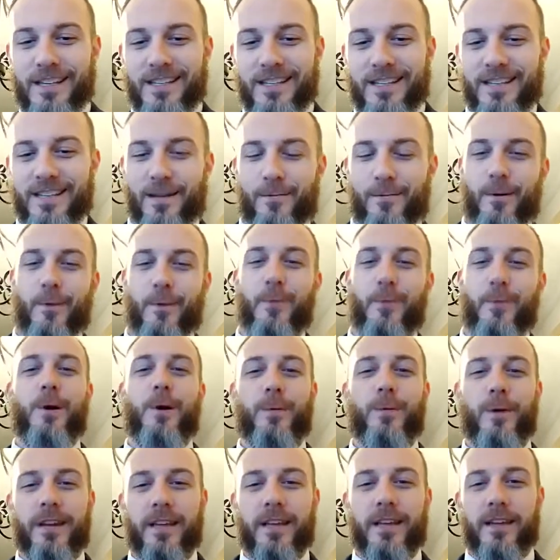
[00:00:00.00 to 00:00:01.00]
says I'm
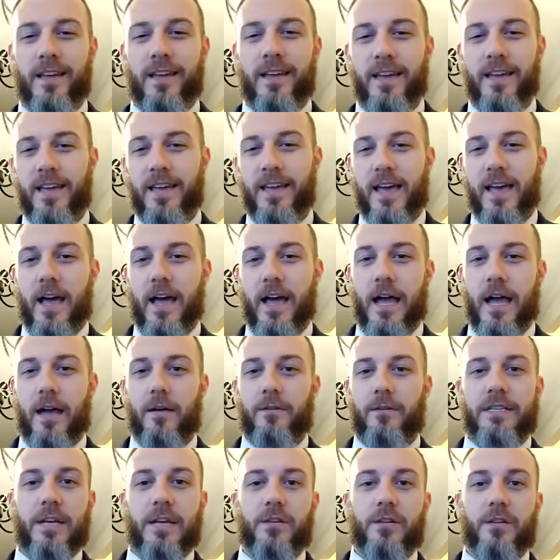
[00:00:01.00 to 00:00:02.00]
award-winning, I
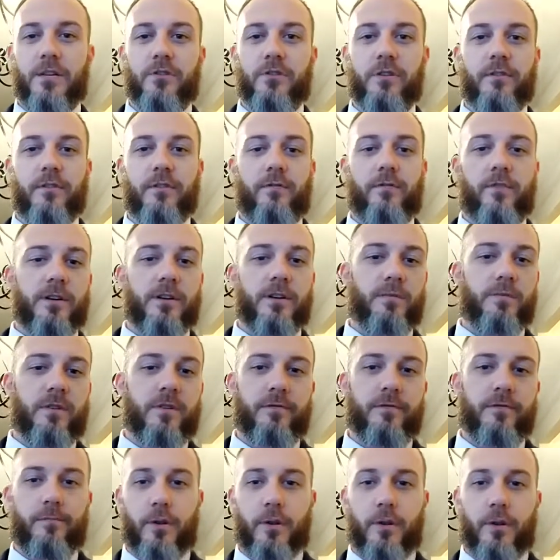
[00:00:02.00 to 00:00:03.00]
was actually the first
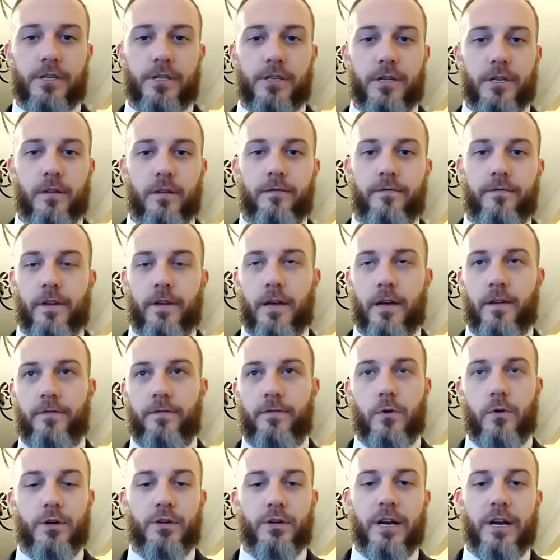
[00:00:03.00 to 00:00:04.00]
person of a few
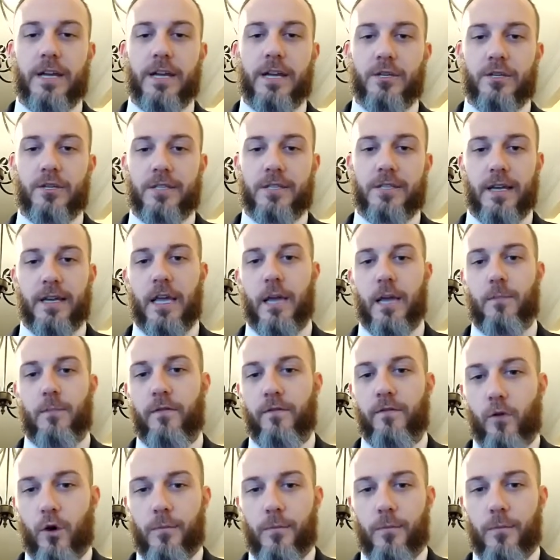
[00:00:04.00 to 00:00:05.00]
hundred agents that came
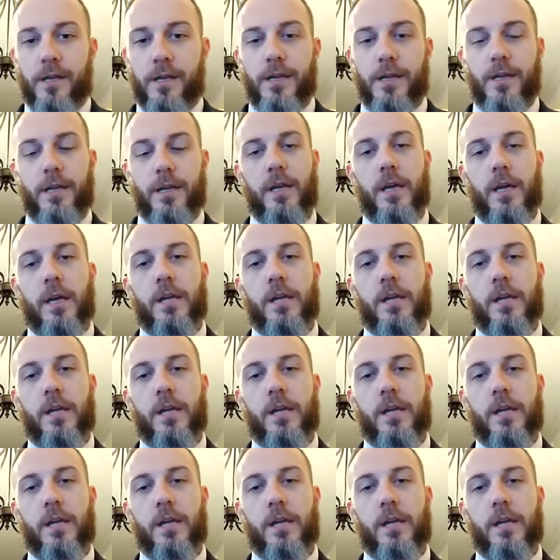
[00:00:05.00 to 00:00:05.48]
before me